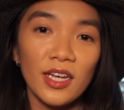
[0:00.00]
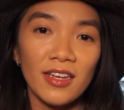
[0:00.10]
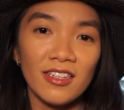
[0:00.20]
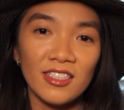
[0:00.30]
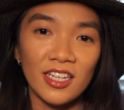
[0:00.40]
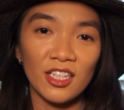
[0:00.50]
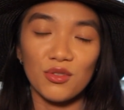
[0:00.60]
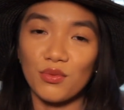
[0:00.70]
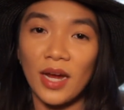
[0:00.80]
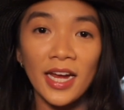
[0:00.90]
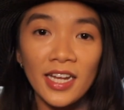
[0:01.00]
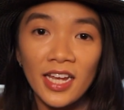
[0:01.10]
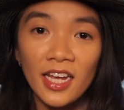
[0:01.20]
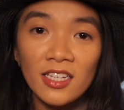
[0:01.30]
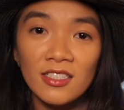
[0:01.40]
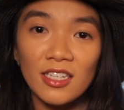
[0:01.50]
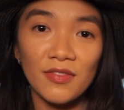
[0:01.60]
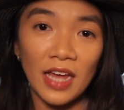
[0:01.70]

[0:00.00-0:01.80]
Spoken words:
is its ratings, if it